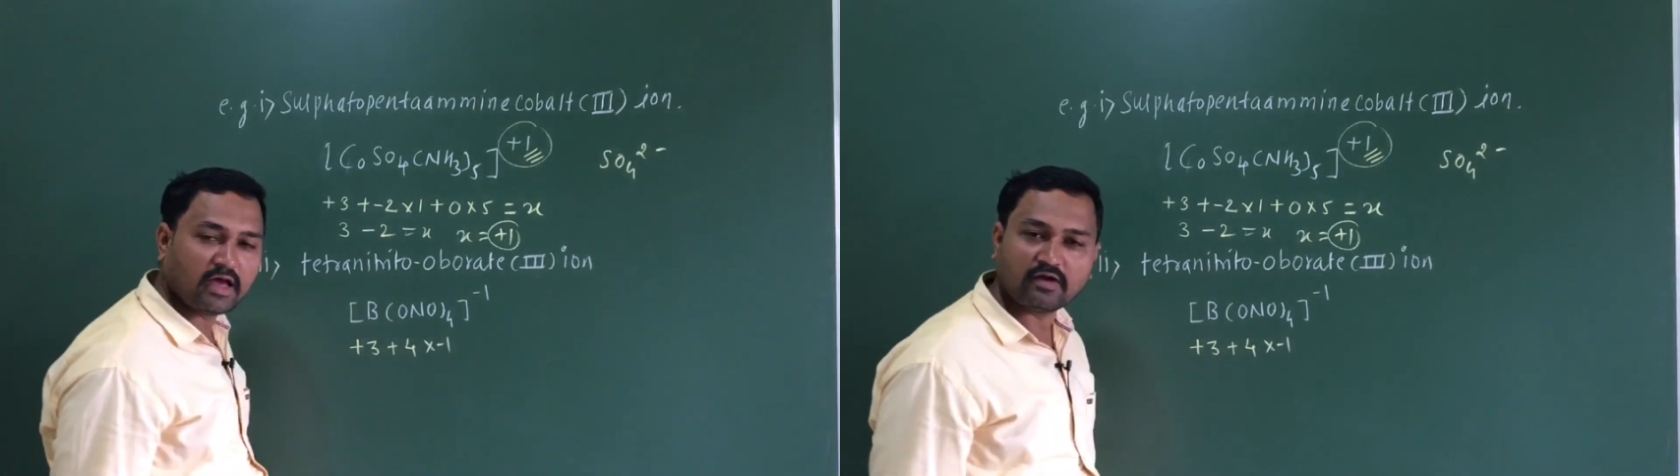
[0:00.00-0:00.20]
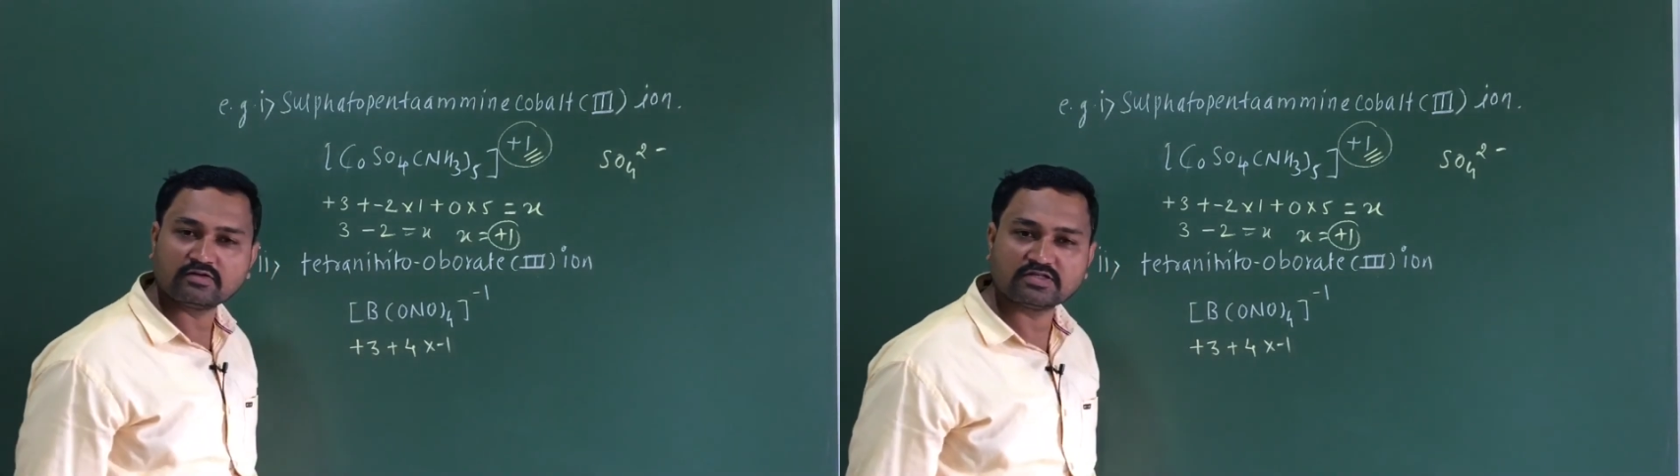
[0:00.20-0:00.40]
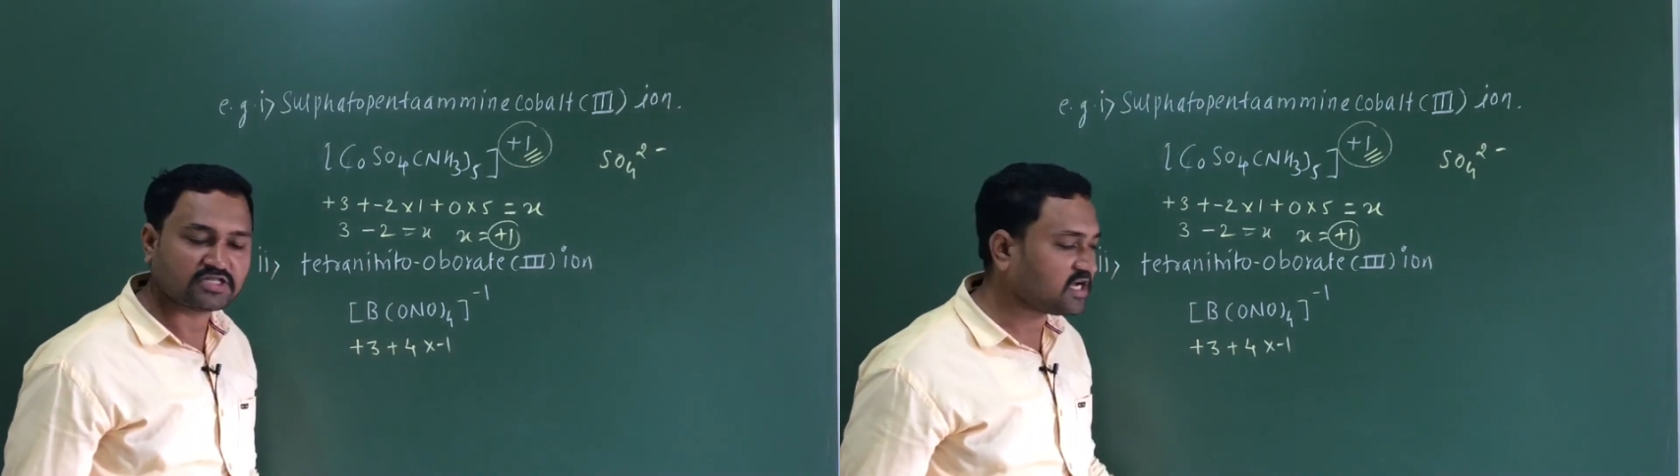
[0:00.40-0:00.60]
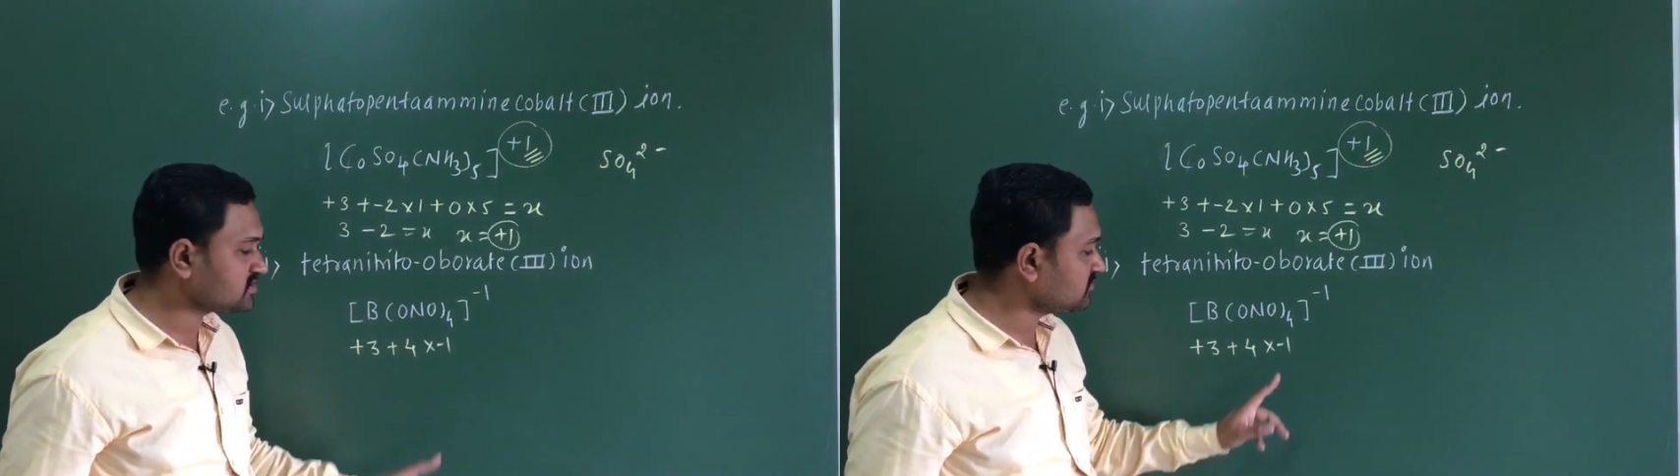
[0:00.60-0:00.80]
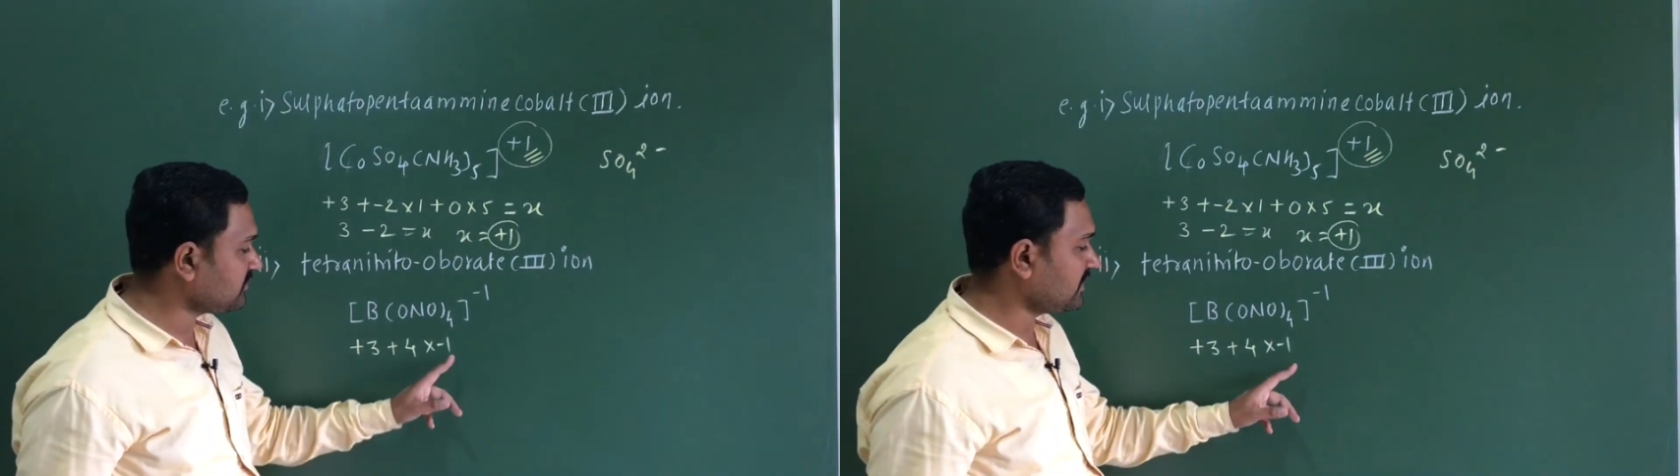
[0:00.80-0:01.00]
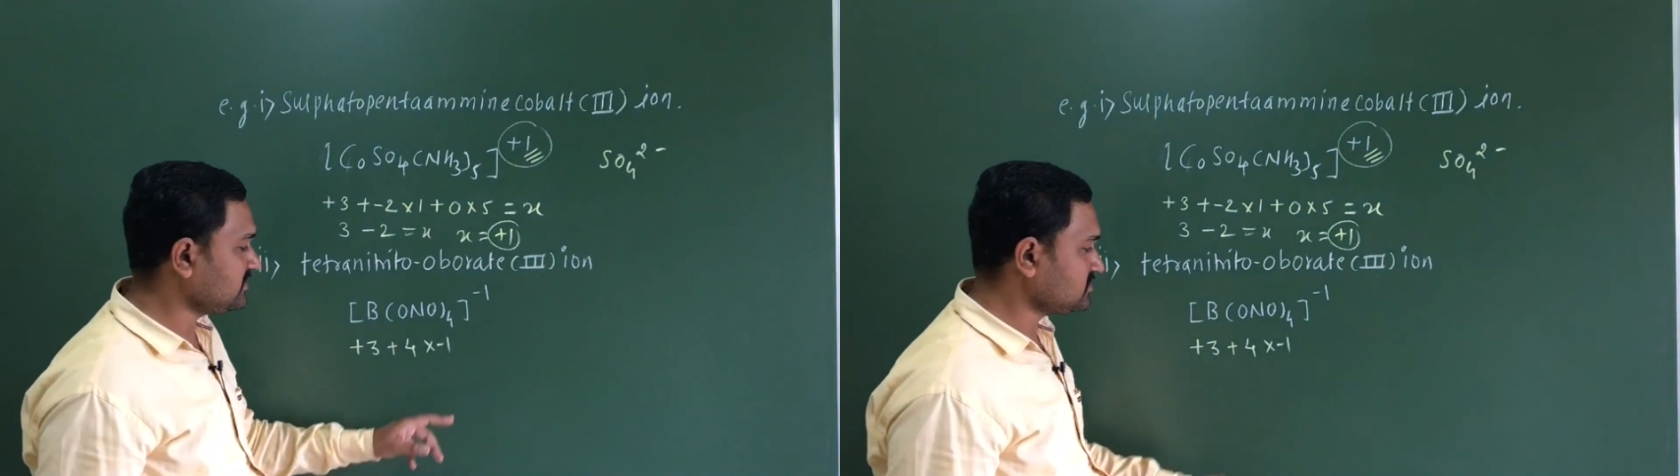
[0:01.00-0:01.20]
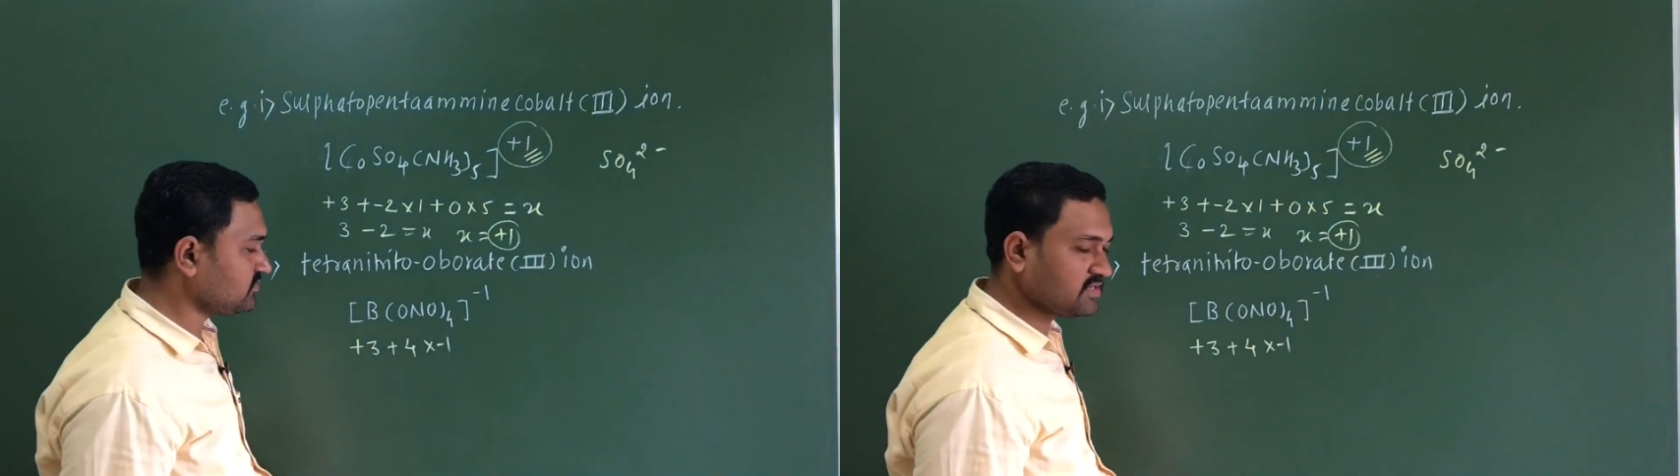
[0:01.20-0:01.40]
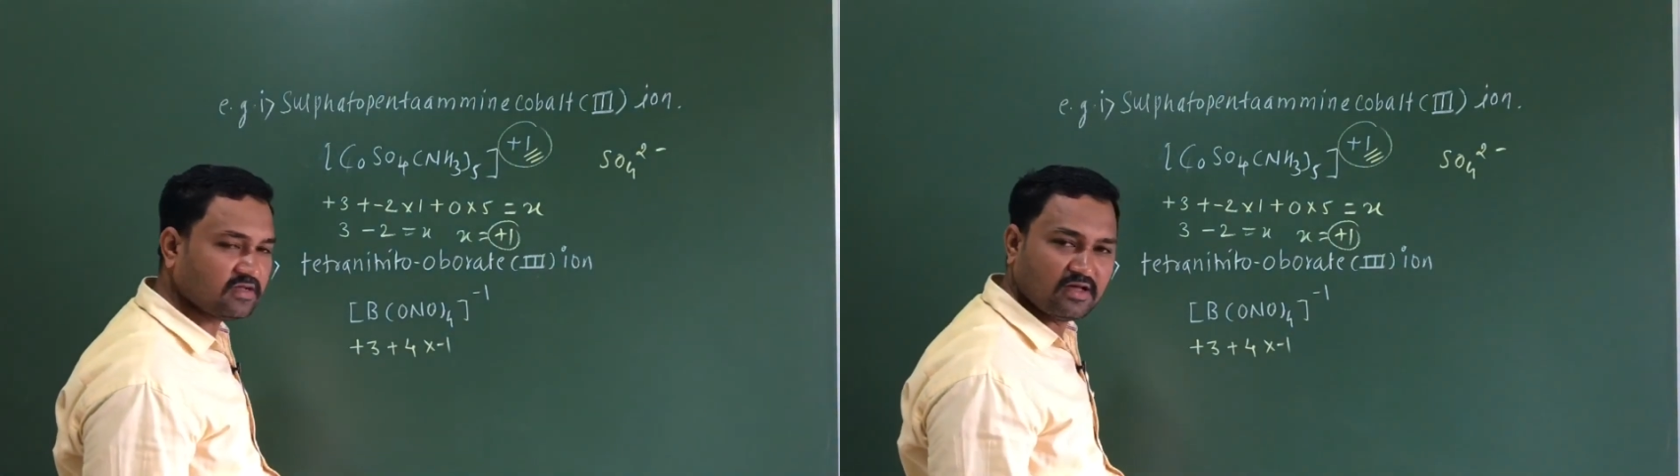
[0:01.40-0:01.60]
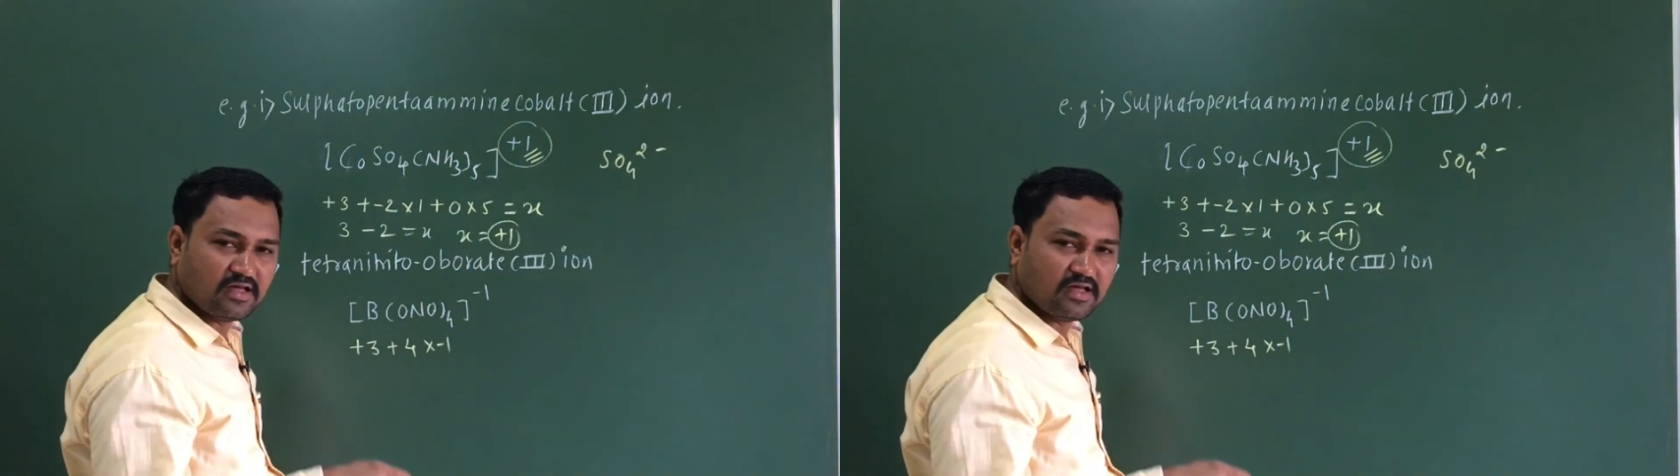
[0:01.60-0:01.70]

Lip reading: have the charge -1.